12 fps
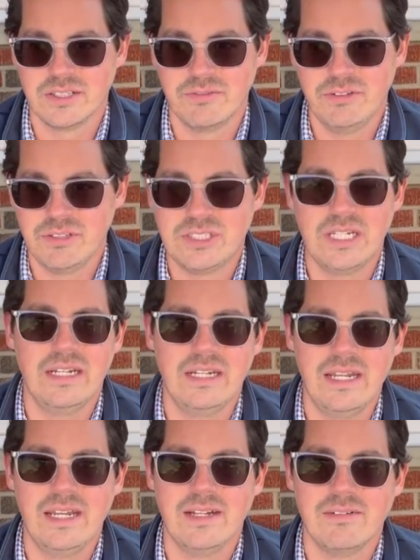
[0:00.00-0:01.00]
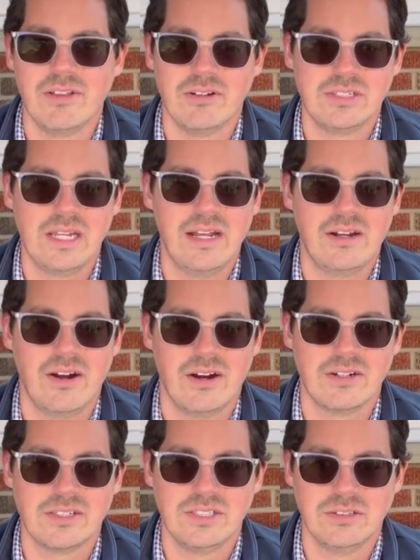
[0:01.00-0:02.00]
If you sit in any of those A
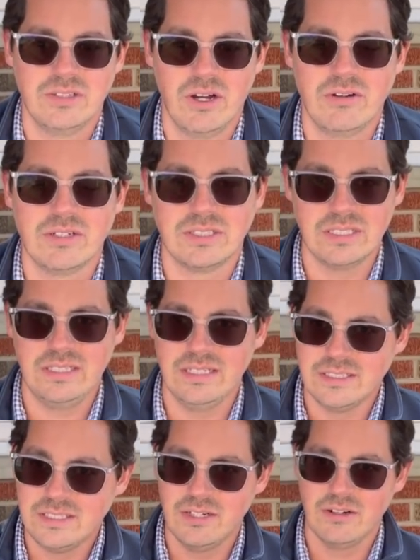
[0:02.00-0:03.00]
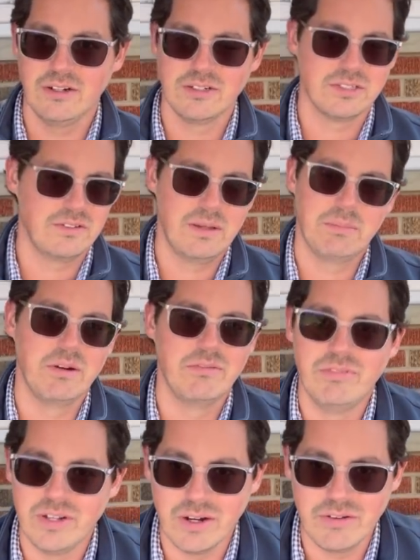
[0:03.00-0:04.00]
cars, you'll notice that the interiors of them are
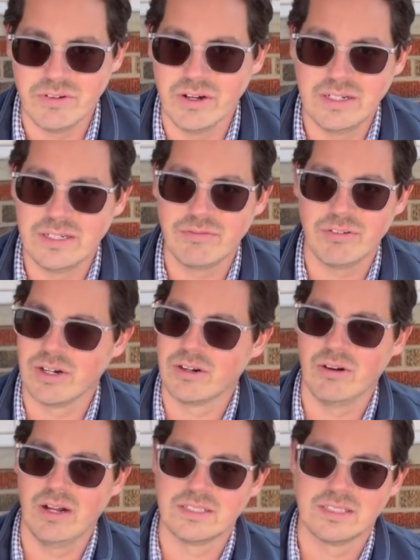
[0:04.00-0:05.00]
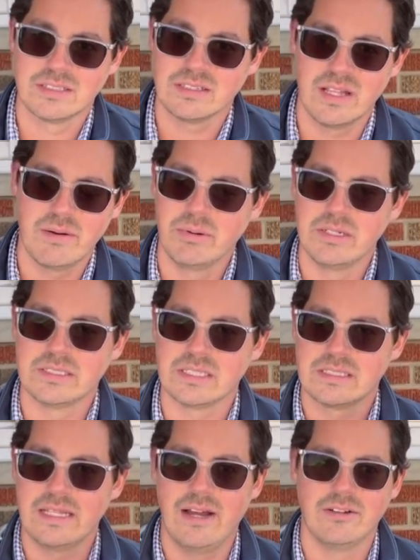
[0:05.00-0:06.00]
very, very different across the Celebrity
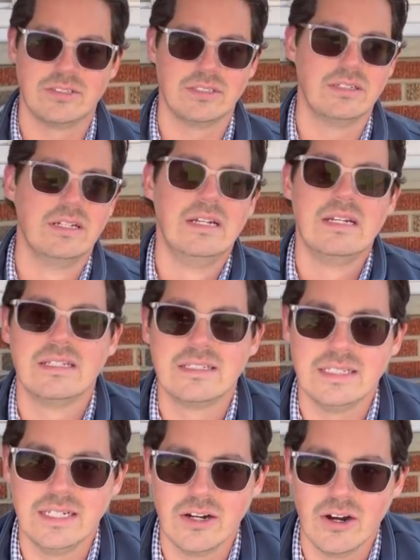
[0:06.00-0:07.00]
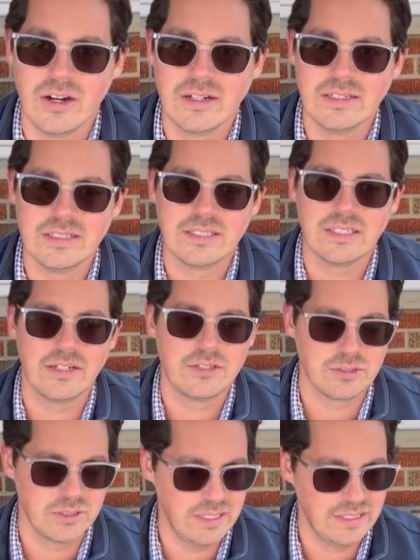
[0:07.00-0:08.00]
6000, Sierra, and
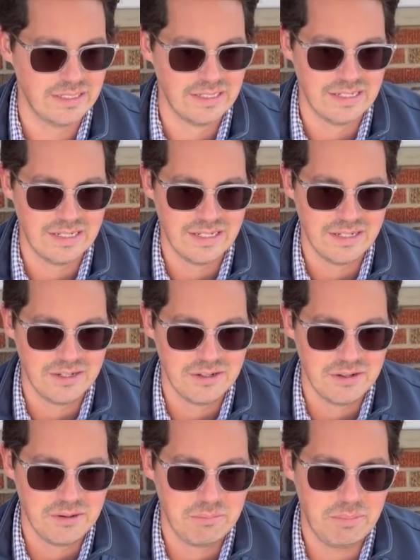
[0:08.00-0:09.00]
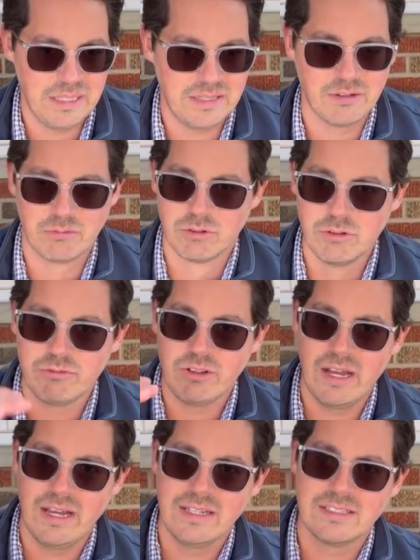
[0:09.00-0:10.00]
Century. But the roof
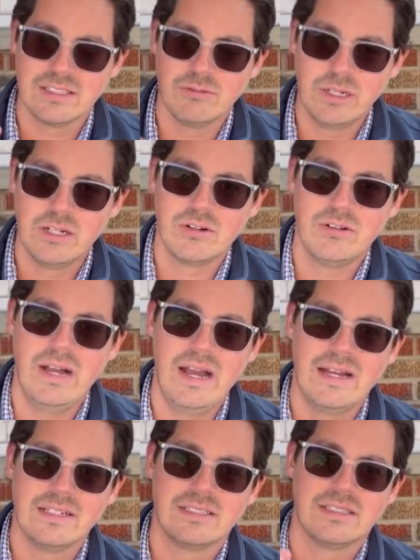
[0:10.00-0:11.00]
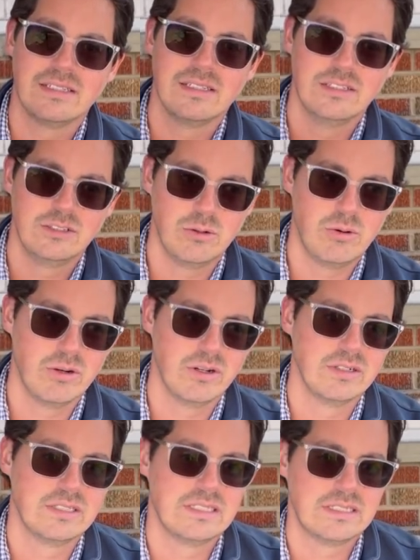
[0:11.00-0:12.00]
lines, the window glass, the
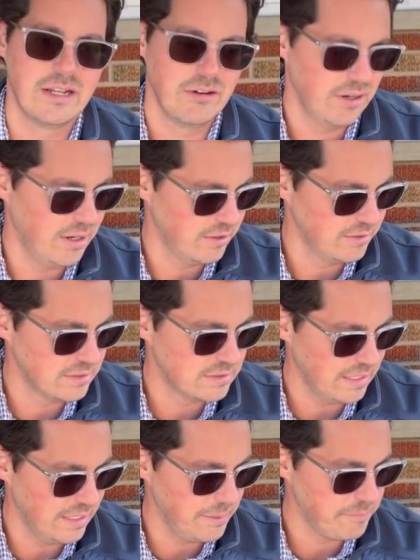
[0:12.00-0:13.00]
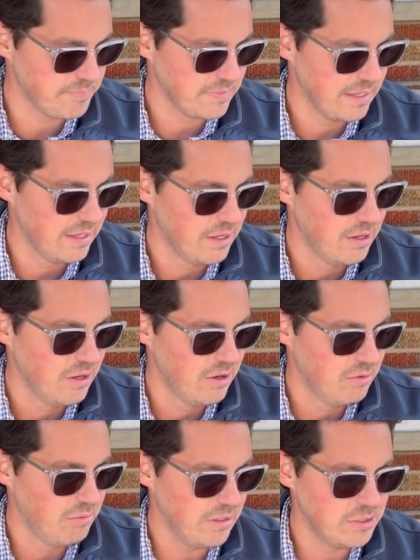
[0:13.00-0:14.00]
doors, etc., are the same.
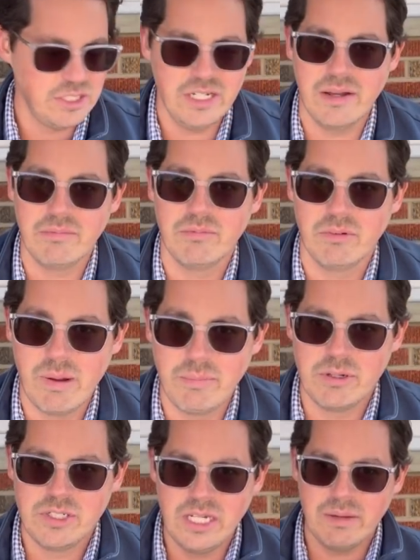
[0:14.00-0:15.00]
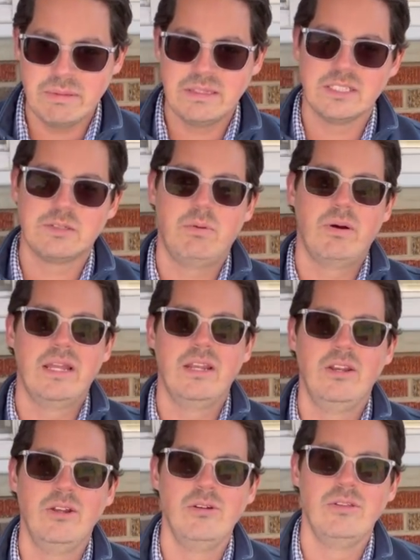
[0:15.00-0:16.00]
Well, remember, GM at this point
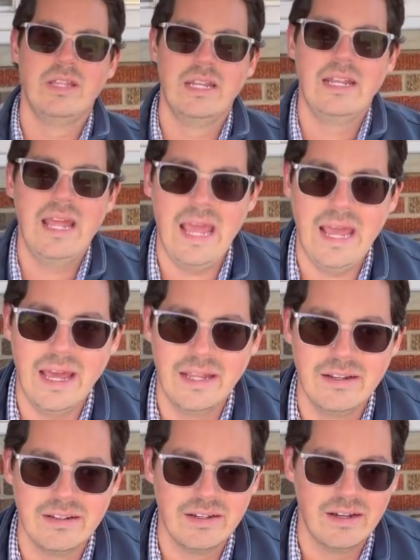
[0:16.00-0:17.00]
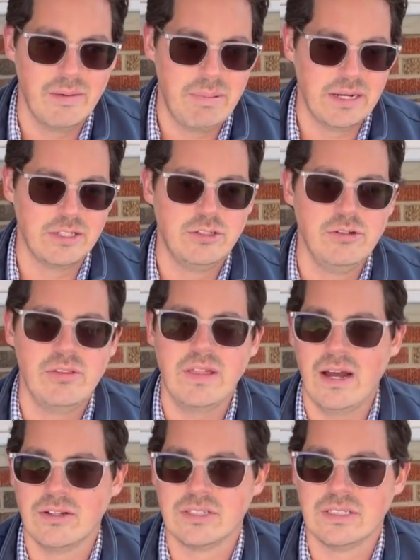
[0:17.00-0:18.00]
knew that it had about a
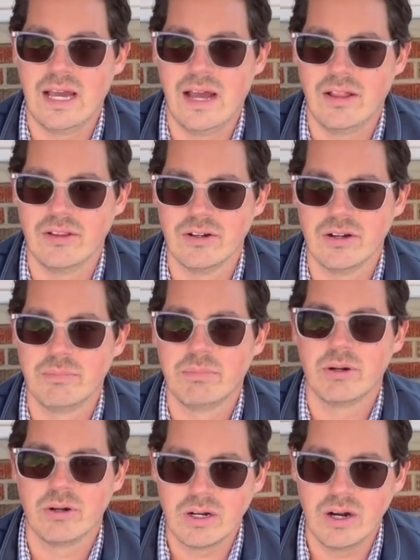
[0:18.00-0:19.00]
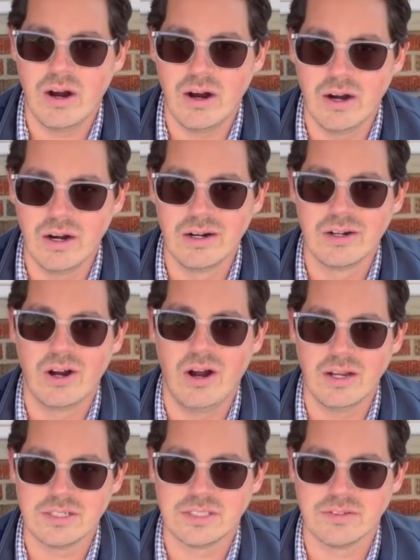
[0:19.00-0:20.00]
$2,000 per car
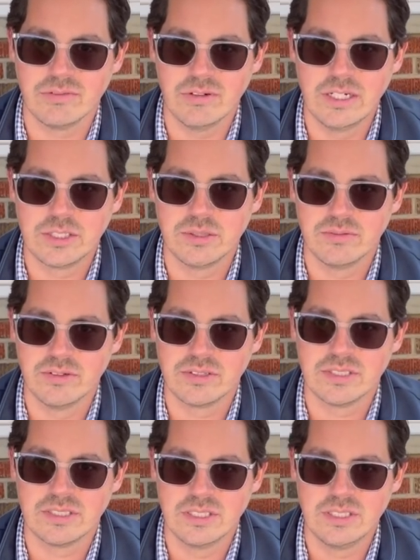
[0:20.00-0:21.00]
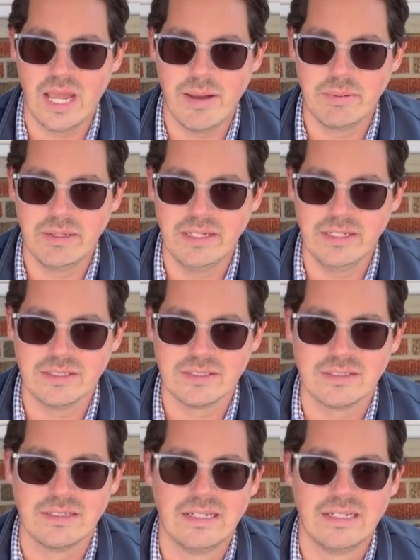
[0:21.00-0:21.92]
cost differential versus the Japanese.